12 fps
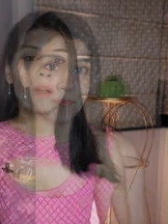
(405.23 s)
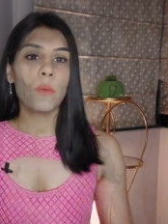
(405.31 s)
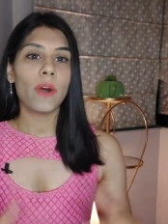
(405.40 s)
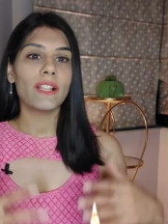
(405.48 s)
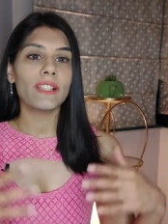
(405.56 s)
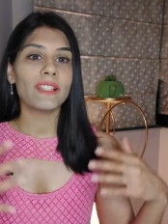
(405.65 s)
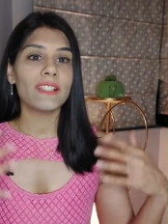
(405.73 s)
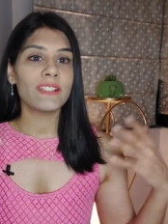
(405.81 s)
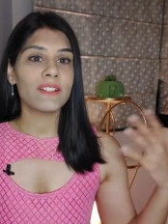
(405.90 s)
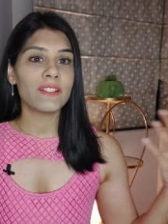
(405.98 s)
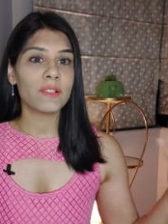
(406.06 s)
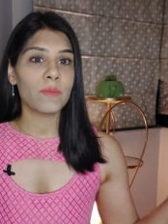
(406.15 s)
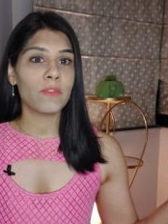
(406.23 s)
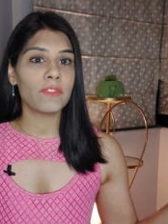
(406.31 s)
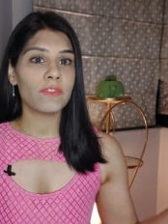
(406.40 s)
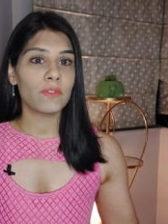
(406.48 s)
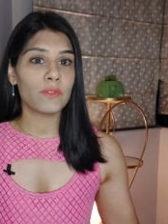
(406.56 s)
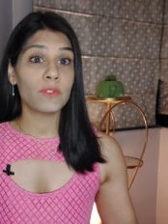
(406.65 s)
While these are some of
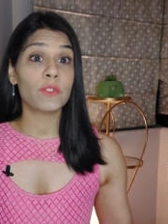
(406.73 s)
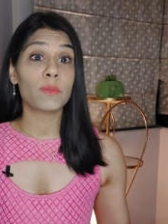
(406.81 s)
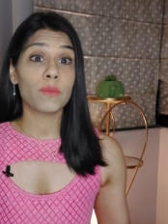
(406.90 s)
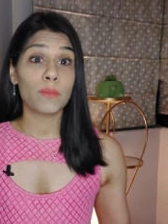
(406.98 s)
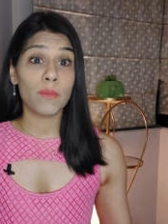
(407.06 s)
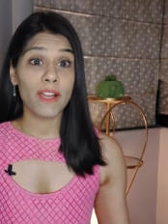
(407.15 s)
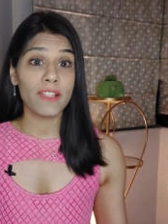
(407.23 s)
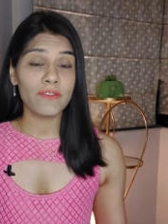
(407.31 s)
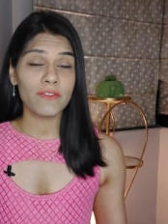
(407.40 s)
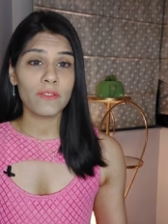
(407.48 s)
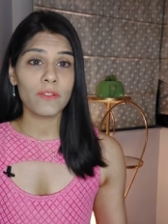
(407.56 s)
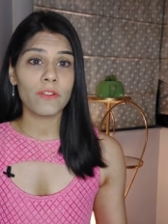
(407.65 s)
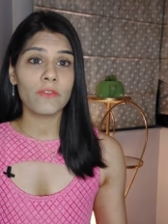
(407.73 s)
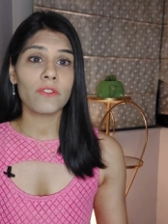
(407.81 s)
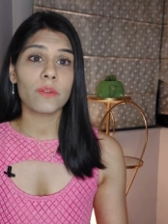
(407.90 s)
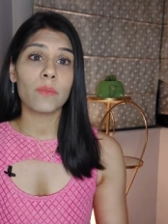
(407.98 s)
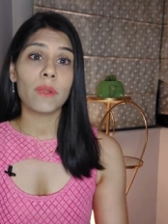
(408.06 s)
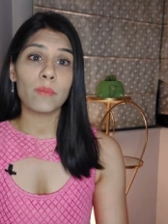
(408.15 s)
the foods to be mindful of,
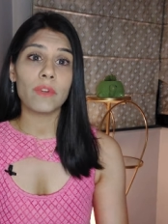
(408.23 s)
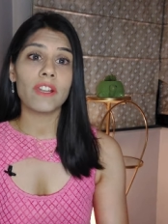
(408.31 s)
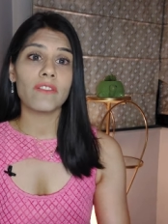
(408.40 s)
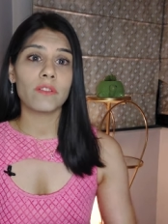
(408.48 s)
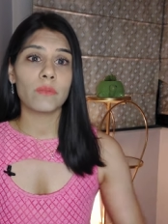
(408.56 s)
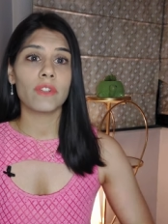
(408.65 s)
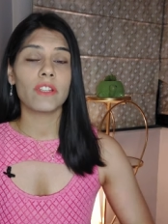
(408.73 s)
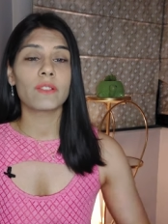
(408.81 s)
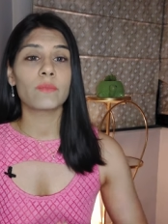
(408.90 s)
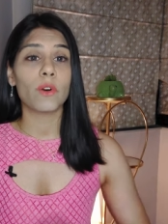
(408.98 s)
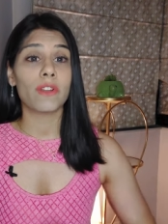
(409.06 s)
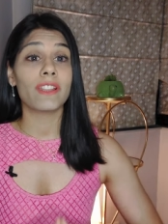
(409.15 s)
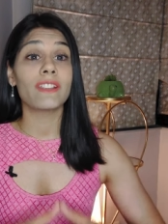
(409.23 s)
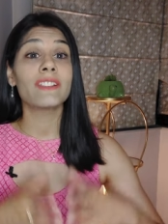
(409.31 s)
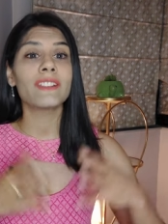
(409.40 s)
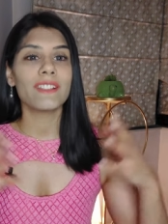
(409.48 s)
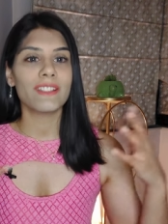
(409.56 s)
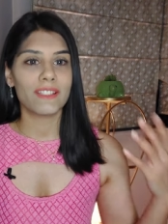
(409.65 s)
remember everybody's body
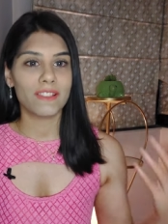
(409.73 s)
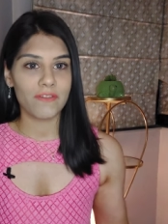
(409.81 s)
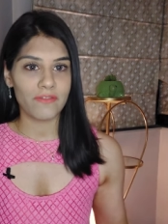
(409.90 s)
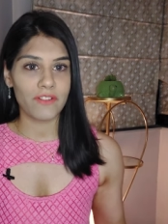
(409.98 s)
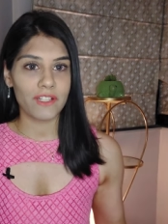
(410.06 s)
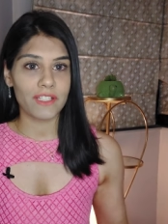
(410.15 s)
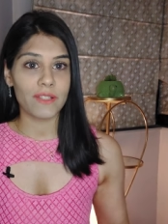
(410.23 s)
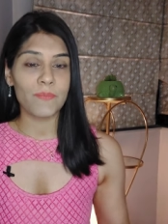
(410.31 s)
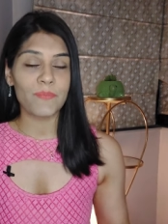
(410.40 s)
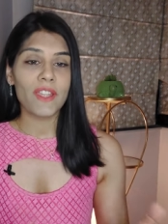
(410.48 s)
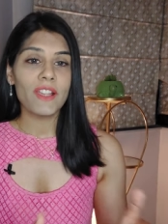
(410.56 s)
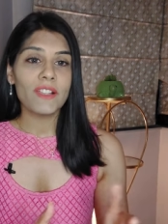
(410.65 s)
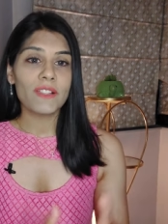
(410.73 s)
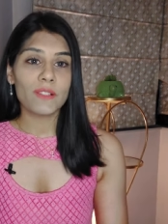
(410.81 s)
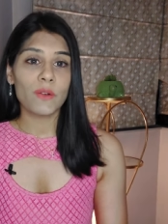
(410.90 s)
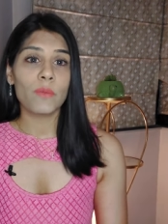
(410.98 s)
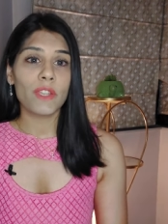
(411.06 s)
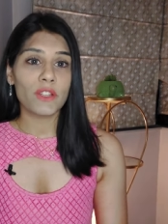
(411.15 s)
is different.
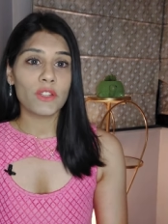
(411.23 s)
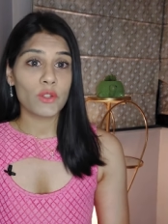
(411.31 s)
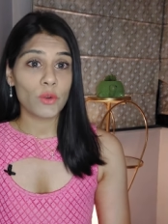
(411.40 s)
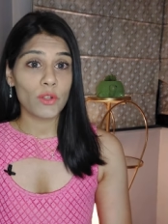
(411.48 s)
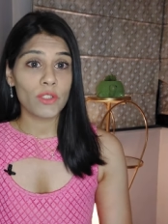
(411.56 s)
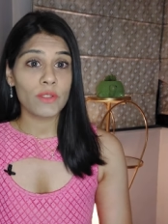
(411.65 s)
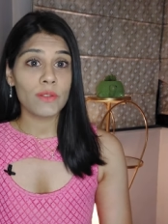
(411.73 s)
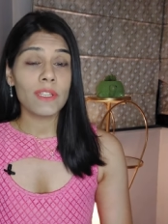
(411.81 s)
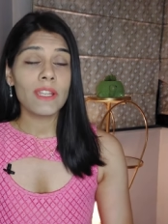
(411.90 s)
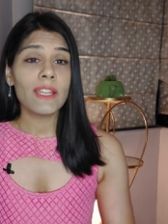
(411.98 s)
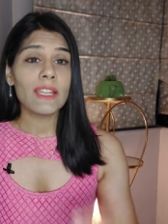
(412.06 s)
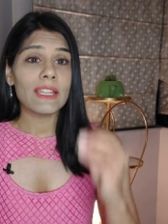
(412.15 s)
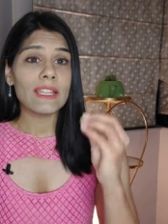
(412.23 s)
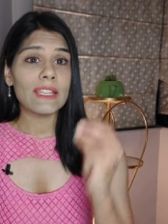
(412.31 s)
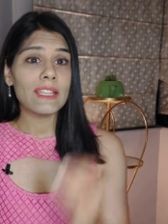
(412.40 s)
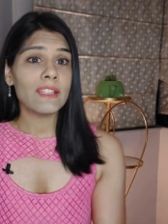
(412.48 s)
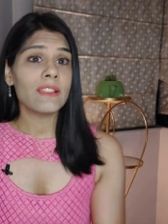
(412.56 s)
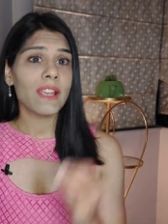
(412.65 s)
So make sure to
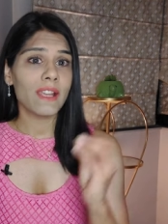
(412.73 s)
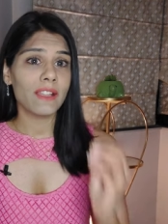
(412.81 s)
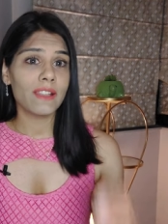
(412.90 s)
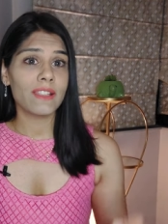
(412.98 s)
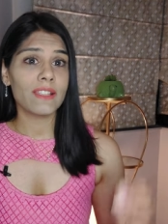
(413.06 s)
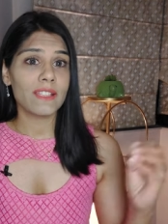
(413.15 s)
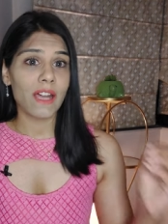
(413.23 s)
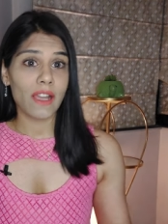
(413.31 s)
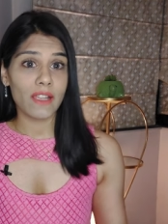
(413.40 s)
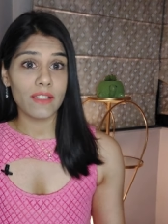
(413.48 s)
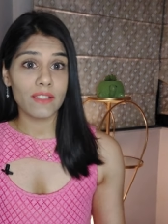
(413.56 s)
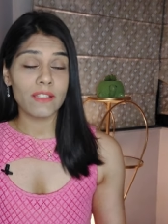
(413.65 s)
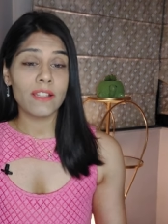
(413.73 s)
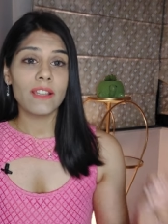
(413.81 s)
eat healthy diet,